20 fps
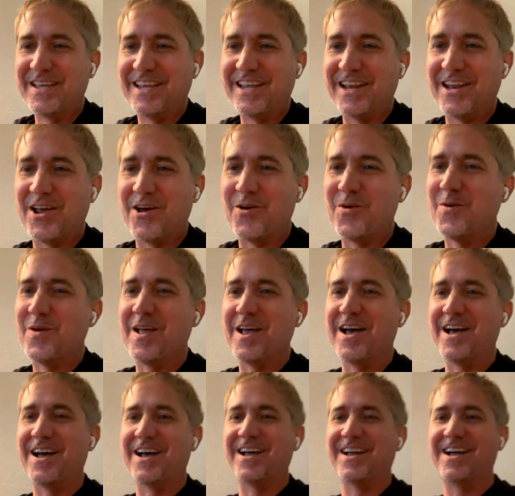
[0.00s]
you know
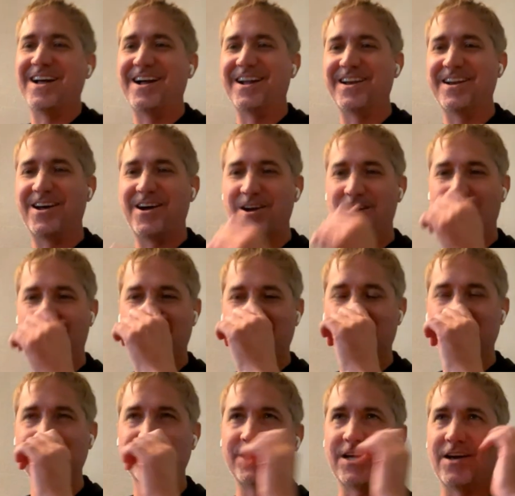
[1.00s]
uh, on on all
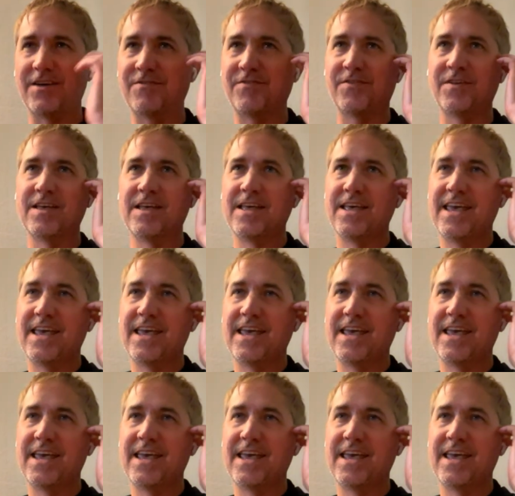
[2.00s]
their stuff